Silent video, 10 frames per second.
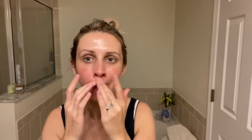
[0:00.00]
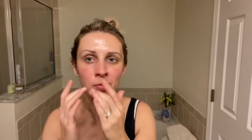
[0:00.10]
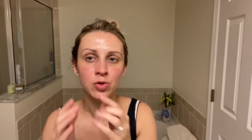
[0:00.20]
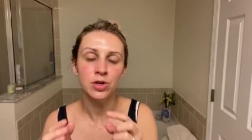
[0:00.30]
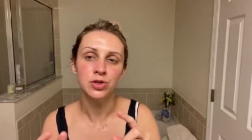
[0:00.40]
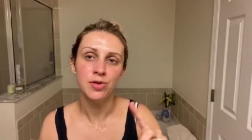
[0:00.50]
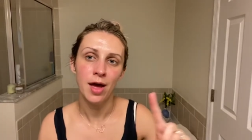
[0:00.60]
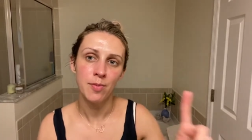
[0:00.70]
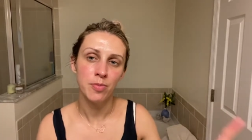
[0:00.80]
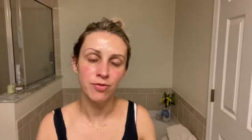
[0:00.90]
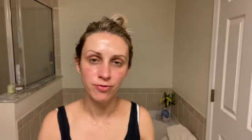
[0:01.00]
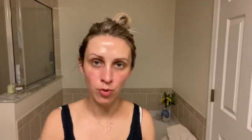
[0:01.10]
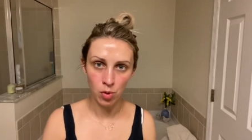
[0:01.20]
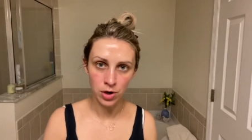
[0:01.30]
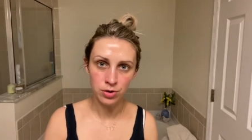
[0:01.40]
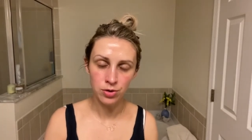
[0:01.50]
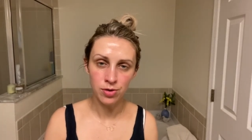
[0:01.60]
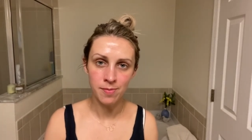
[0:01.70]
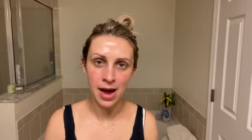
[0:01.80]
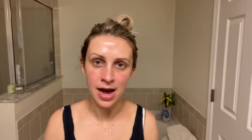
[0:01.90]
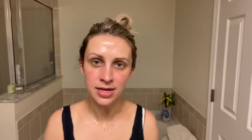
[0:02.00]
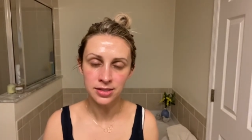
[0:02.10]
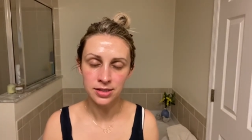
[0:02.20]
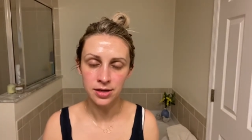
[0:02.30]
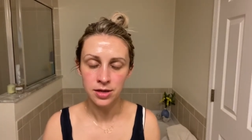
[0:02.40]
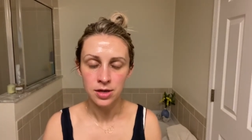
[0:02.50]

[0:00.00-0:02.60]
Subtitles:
You can do that before you do the mask,